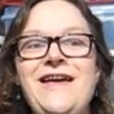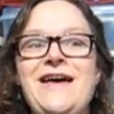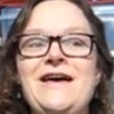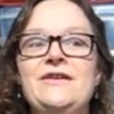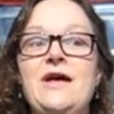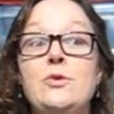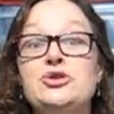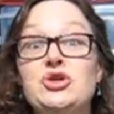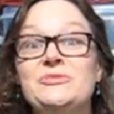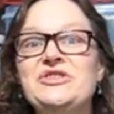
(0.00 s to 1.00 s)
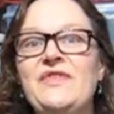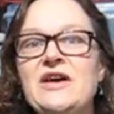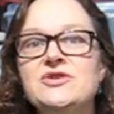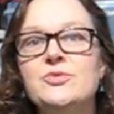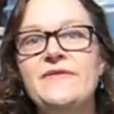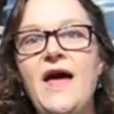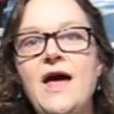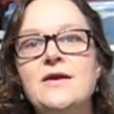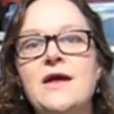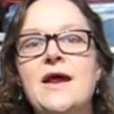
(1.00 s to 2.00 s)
and I was so much faster with that,